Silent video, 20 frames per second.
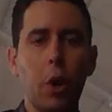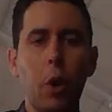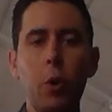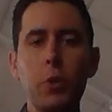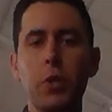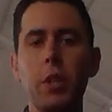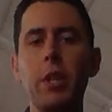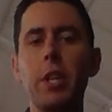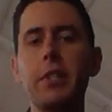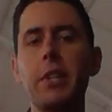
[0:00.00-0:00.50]

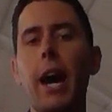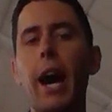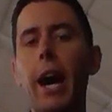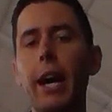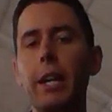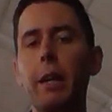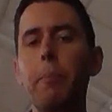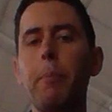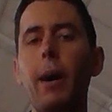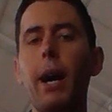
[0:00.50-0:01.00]
Also there's a
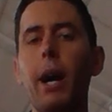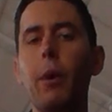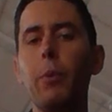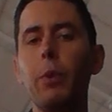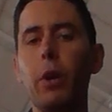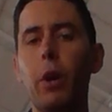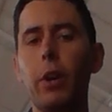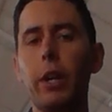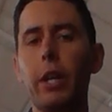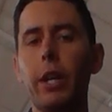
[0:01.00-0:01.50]
haka part.
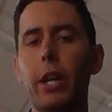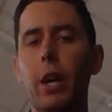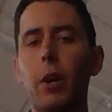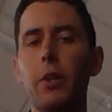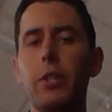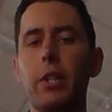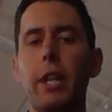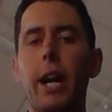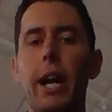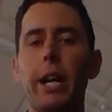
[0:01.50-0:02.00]
We're not going to go
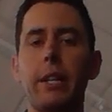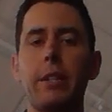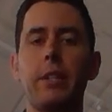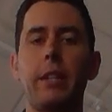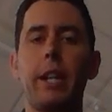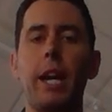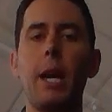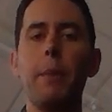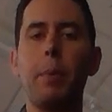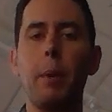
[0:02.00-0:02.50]
into the haka
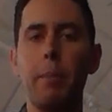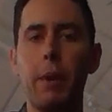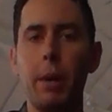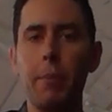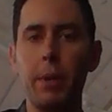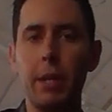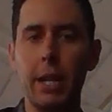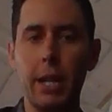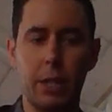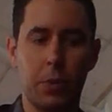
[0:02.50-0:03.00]
today, but
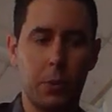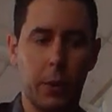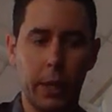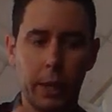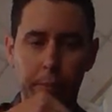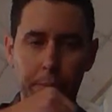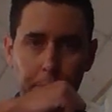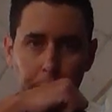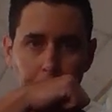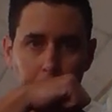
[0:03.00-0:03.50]
maybe next week